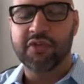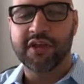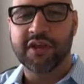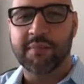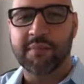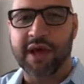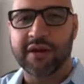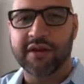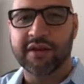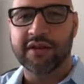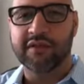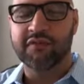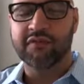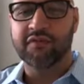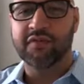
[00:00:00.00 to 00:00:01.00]
And if you think about
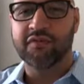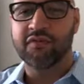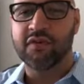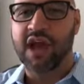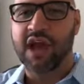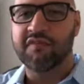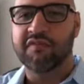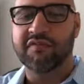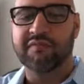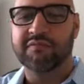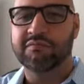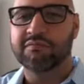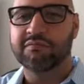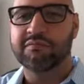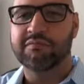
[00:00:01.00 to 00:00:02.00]
it, if you have
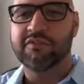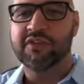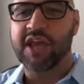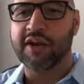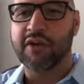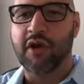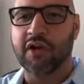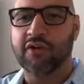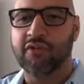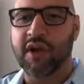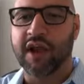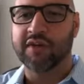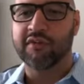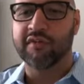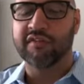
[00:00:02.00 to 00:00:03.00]
10
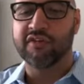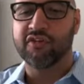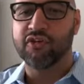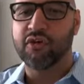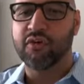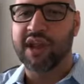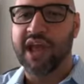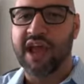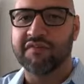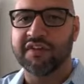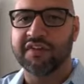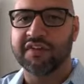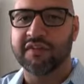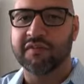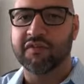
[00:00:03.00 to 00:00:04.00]
contractors and you don't
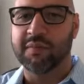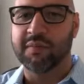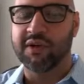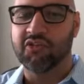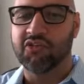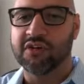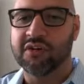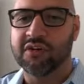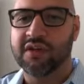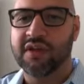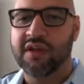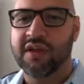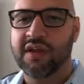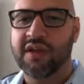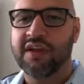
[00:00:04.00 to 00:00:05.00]
have this
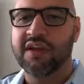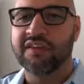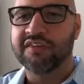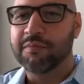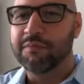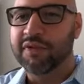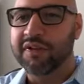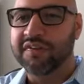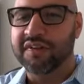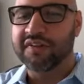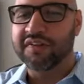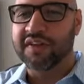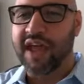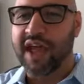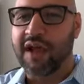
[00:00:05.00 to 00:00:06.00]
information, as simple
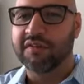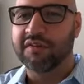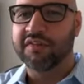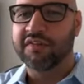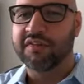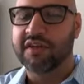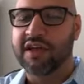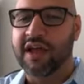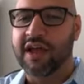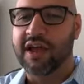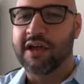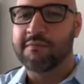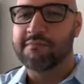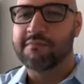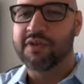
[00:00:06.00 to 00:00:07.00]
as it sounds,
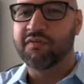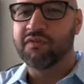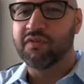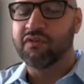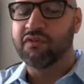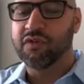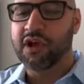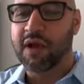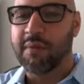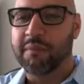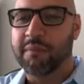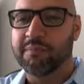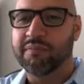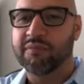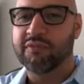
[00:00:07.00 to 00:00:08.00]
if you
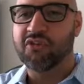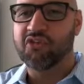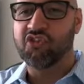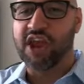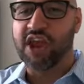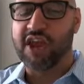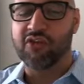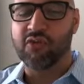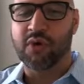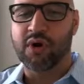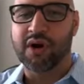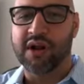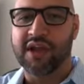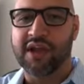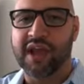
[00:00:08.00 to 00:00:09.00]
come up to
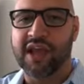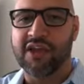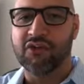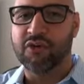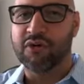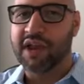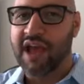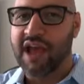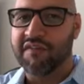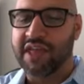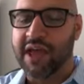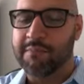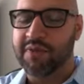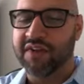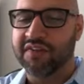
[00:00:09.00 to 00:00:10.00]
January and you don't
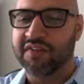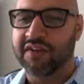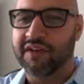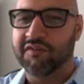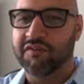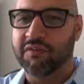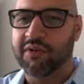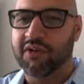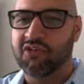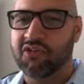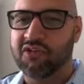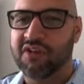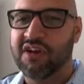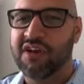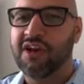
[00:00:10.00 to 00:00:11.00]
have that basic
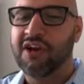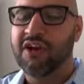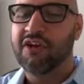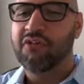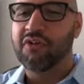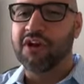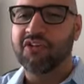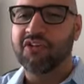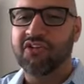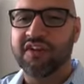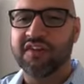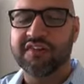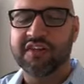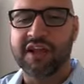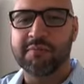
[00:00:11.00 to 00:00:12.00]
information, trying
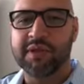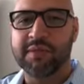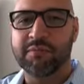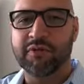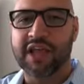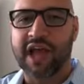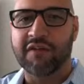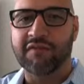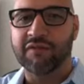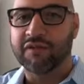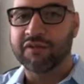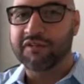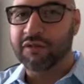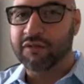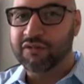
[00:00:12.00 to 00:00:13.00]
to chase 10 people
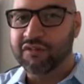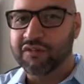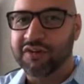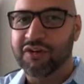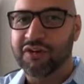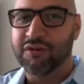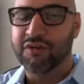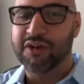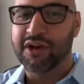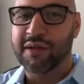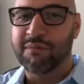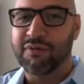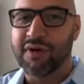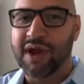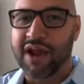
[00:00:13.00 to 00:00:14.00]
down for their social
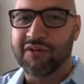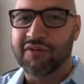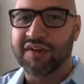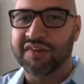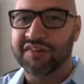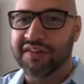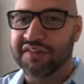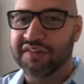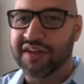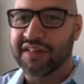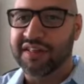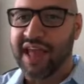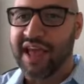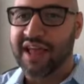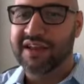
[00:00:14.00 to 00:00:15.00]
security number, address,
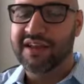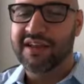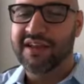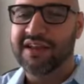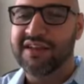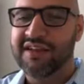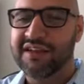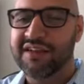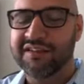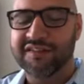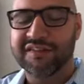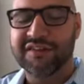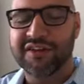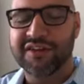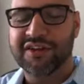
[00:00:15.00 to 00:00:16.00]
things like that,
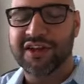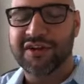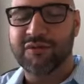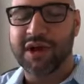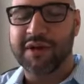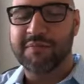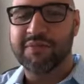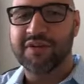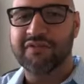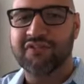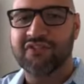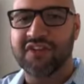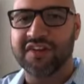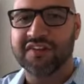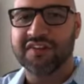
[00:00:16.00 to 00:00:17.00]
it's going to take quite a
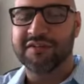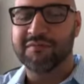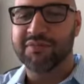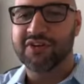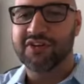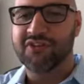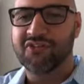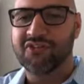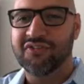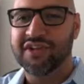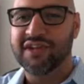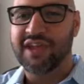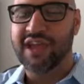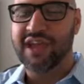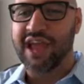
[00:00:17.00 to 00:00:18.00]
bit of chasing
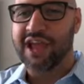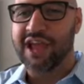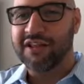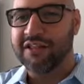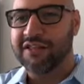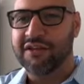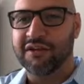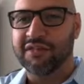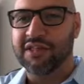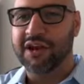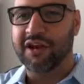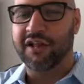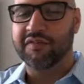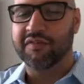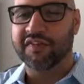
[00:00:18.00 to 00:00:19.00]
potentially. And
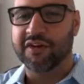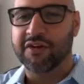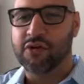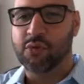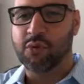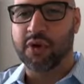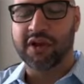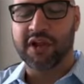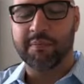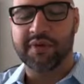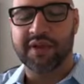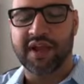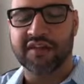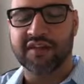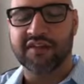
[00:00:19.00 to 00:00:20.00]
then all of a sudden you're
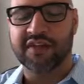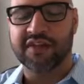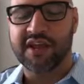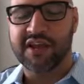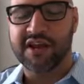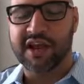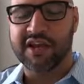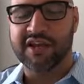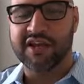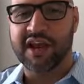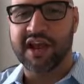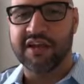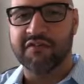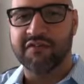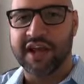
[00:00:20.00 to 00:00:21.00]
running up against the
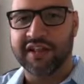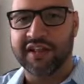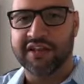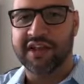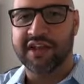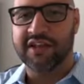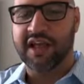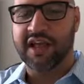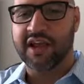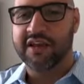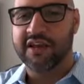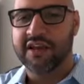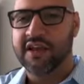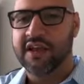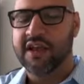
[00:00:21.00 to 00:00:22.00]
1099 filing
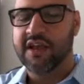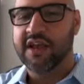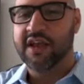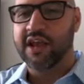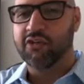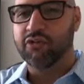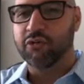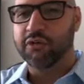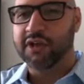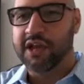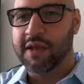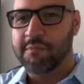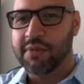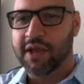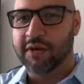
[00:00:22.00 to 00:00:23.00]
deadline, and you're
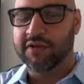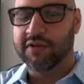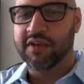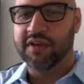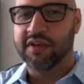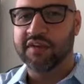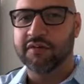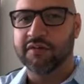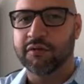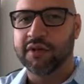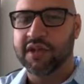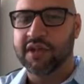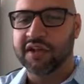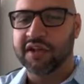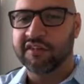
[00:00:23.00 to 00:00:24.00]
looking at penalties,
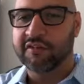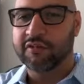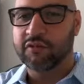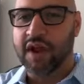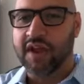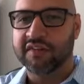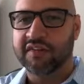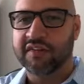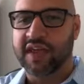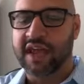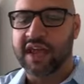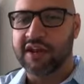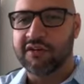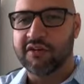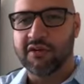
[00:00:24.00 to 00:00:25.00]
you're looking at stress,
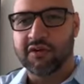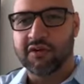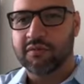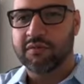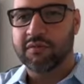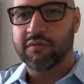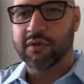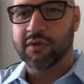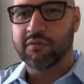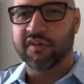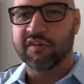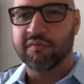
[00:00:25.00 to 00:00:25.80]
and you're